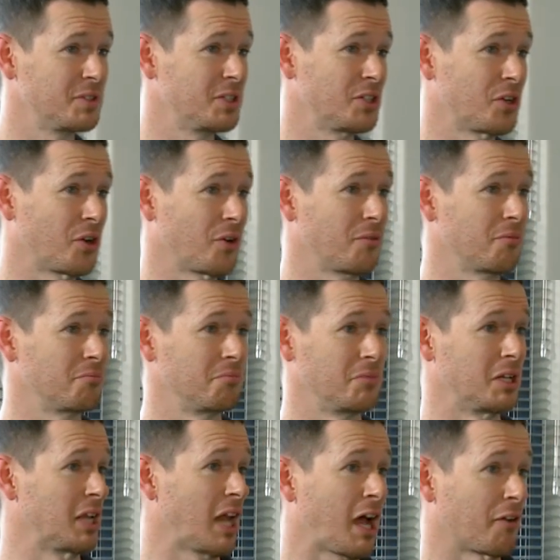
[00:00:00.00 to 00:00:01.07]
you know,
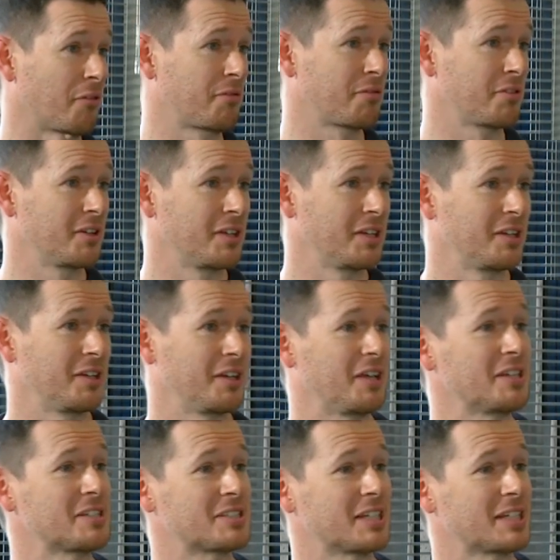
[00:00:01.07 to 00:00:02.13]
life,
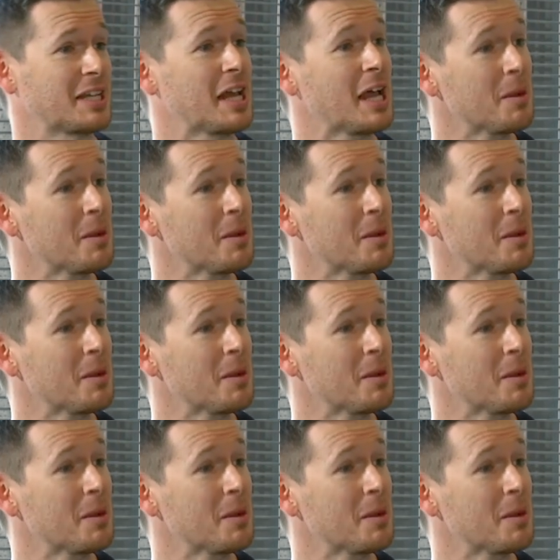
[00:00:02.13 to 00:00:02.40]
is that